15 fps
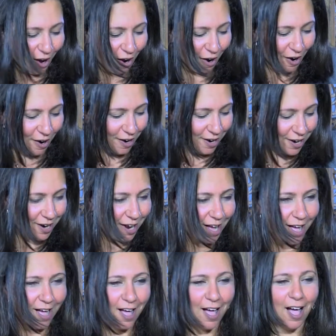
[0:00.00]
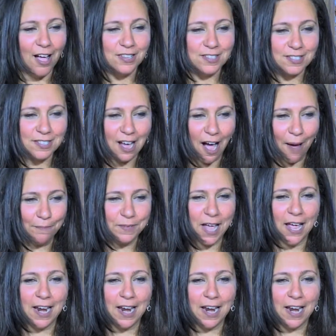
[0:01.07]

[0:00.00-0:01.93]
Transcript: are stopped